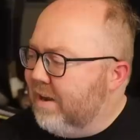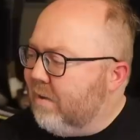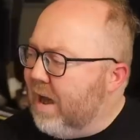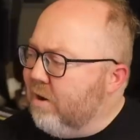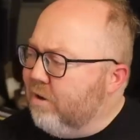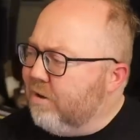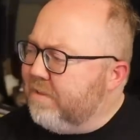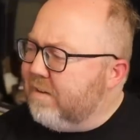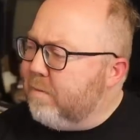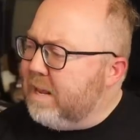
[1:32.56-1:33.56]
Now, I don't know if
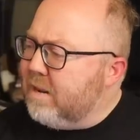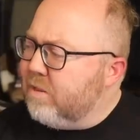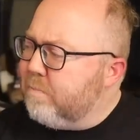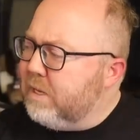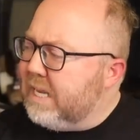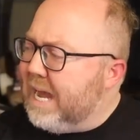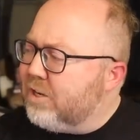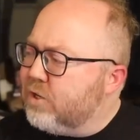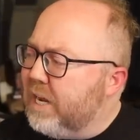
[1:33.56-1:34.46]
they ever made another Billy Hatcher